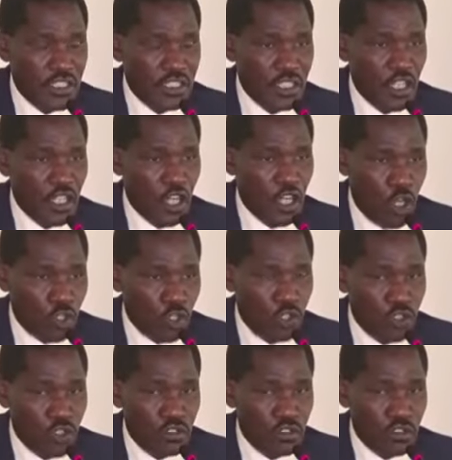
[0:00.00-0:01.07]
cotton
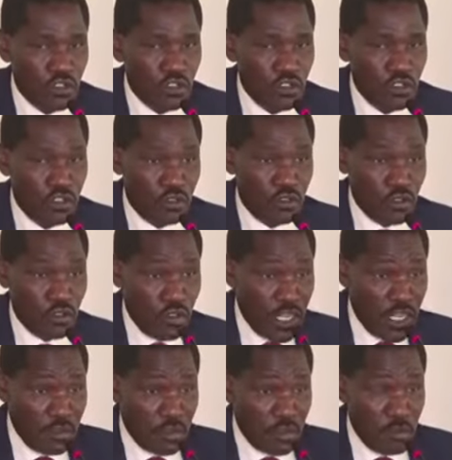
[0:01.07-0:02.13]
for,
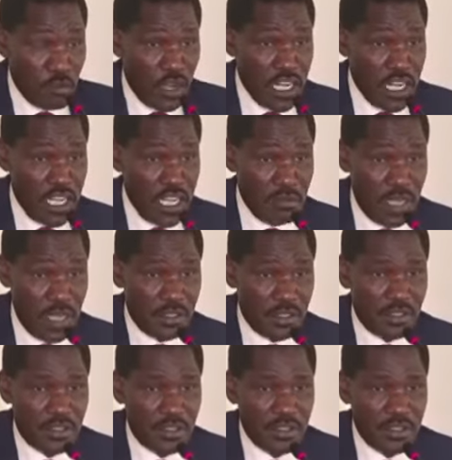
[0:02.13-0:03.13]
from our neighbors.